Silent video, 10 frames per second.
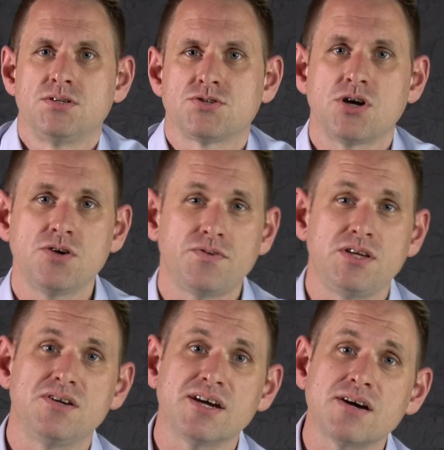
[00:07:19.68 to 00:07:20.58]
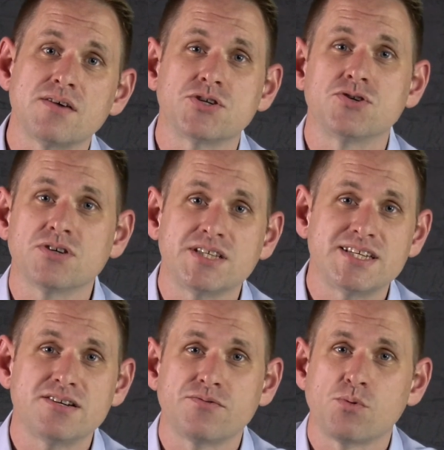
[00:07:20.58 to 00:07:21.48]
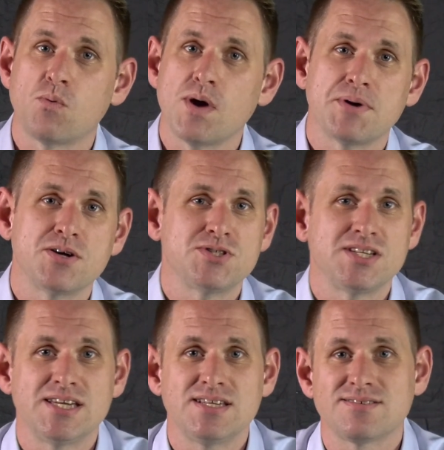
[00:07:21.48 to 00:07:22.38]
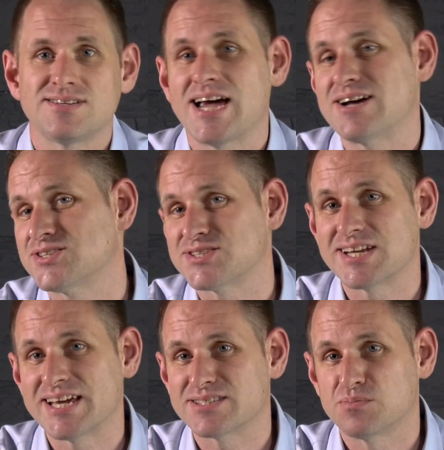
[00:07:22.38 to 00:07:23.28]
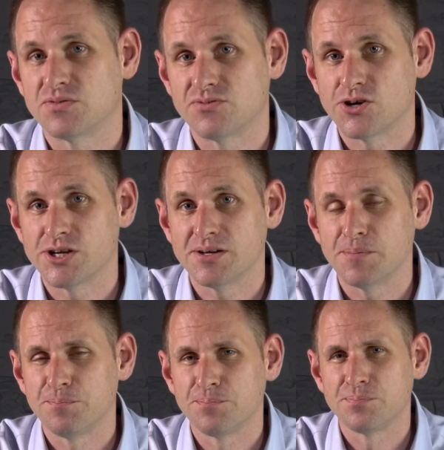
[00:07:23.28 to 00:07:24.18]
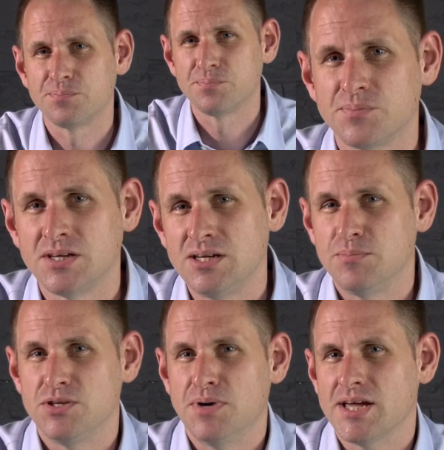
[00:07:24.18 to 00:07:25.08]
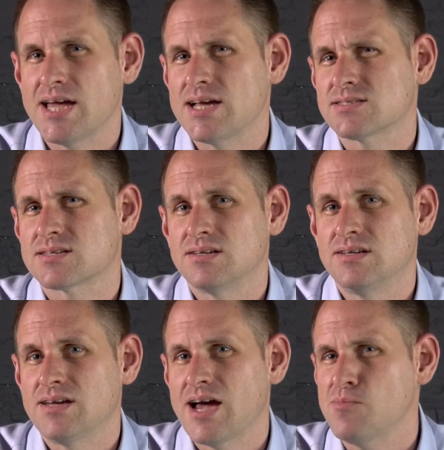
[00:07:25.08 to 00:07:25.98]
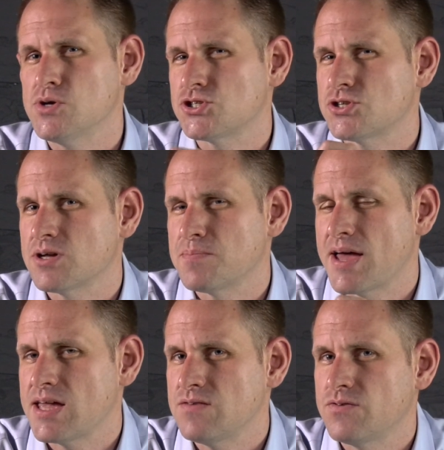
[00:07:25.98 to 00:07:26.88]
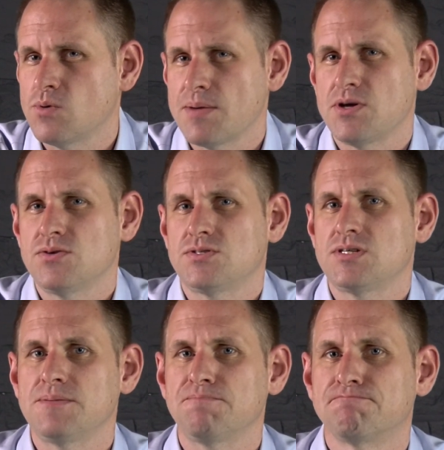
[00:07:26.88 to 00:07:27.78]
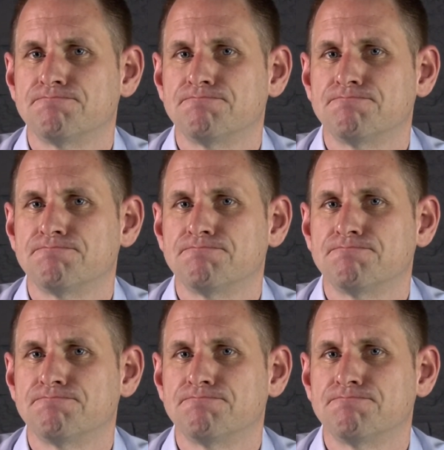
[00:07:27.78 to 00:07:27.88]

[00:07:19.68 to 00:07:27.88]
So hopefully you now have a good idea of what web hosting is and how to select a provider. But you might ask, how much should I pay for web hosting?